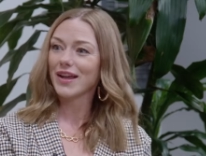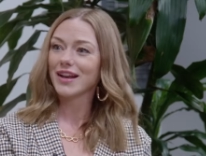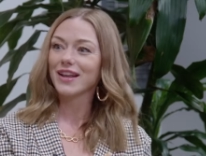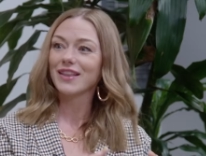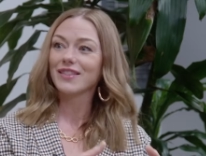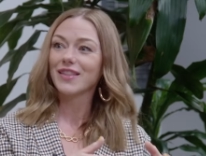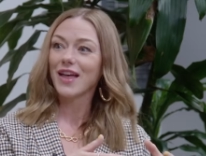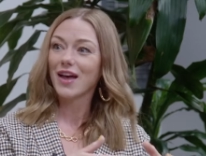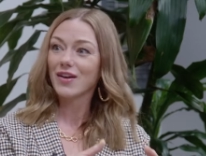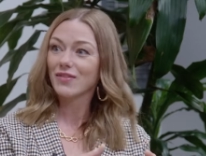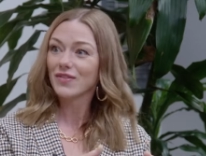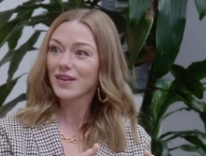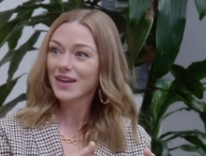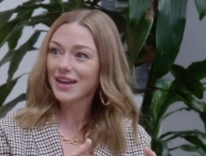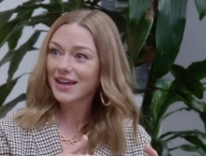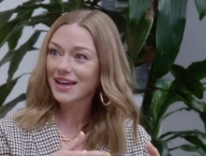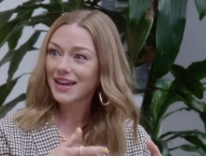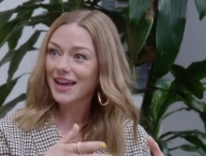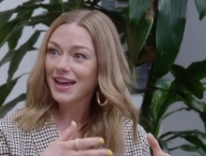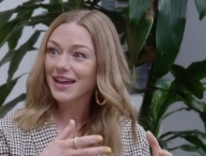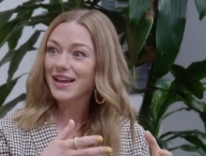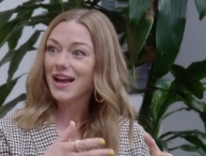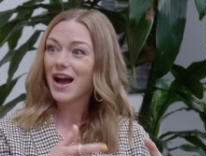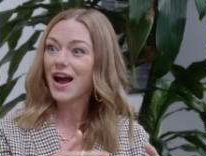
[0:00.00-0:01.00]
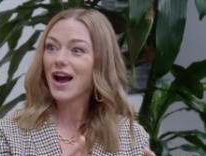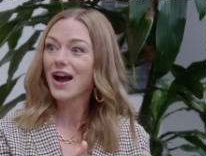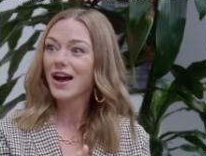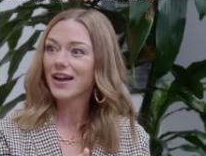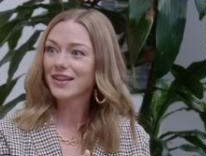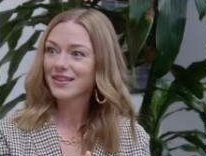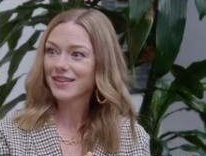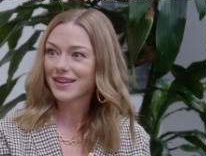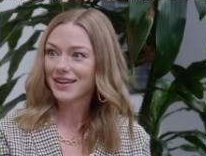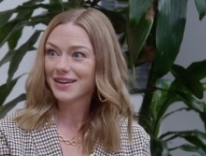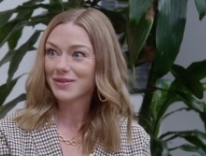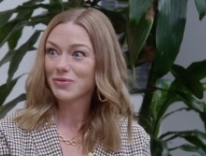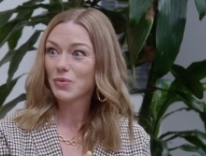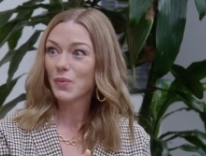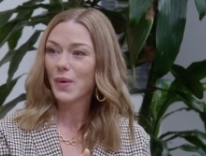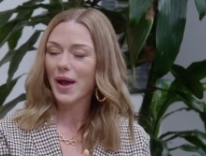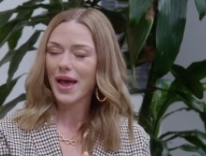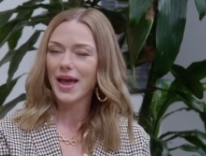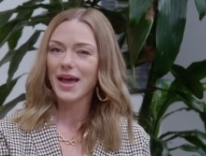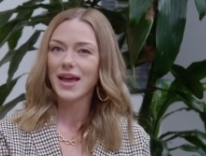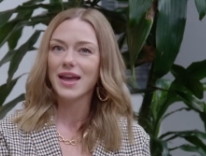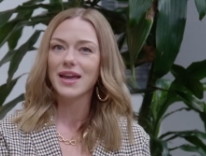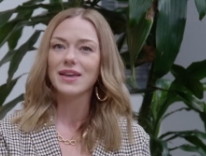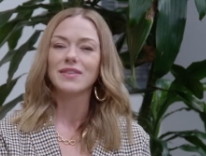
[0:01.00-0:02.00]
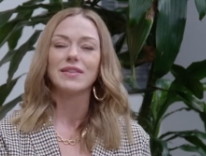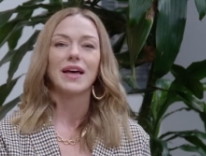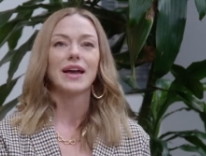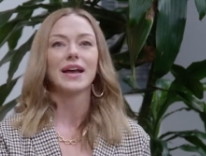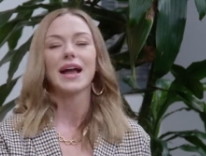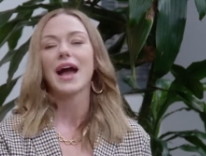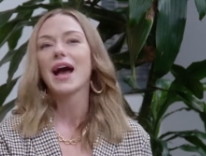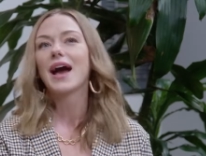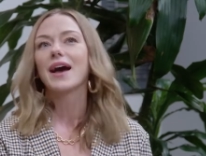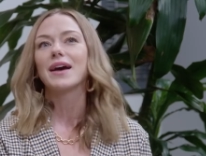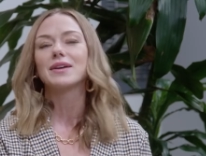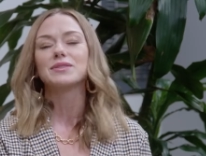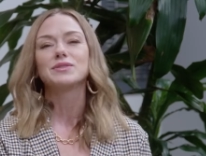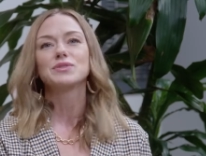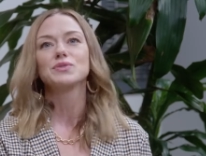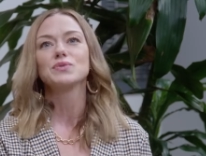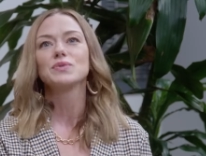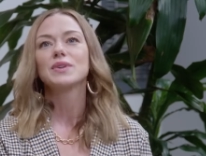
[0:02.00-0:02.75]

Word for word: in a loving and godly way, like I,